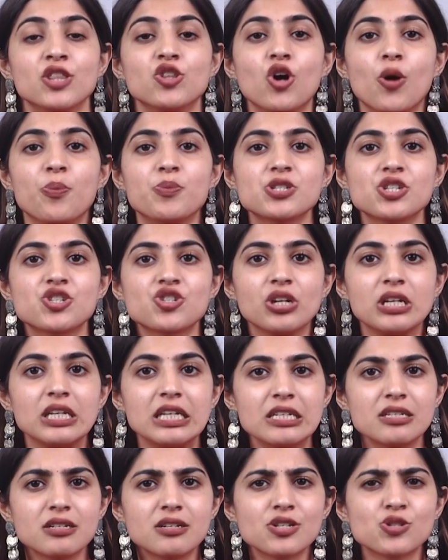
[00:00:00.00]
The opposition
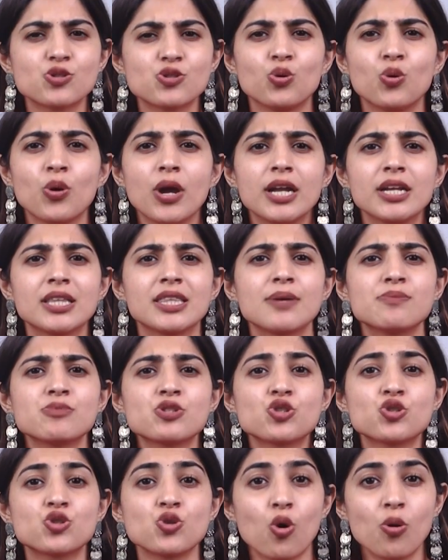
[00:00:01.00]
leaders who hate them
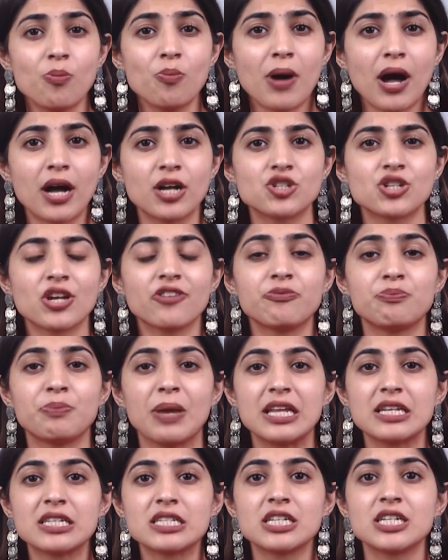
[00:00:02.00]
so much have
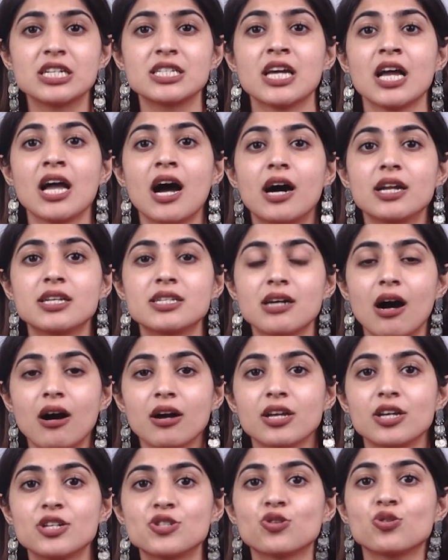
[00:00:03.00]
painted a
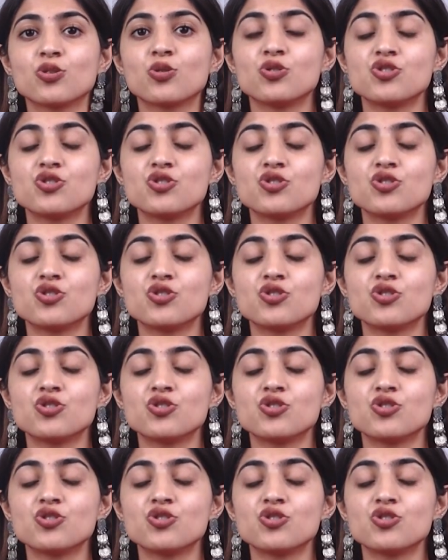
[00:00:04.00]
target on